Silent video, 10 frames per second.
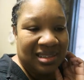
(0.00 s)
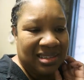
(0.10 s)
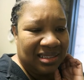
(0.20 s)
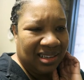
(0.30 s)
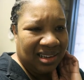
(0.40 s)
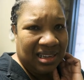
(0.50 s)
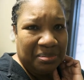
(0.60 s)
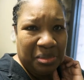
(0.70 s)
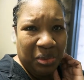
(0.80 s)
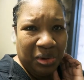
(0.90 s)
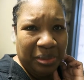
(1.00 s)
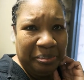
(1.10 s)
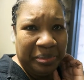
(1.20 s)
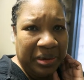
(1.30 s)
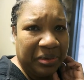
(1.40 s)
stuck up or
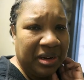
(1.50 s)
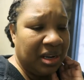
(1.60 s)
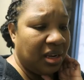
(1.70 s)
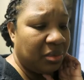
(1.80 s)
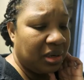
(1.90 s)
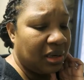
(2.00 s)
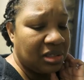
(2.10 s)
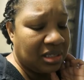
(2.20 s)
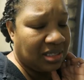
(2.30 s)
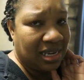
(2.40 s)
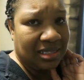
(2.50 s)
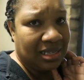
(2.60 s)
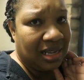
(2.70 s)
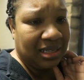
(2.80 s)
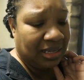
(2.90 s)
better than anyone else because
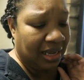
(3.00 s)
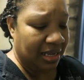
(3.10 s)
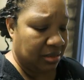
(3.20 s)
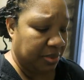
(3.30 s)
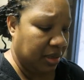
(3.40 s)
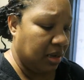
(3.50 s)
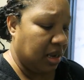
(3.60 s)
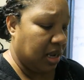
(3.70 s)
that's not the case but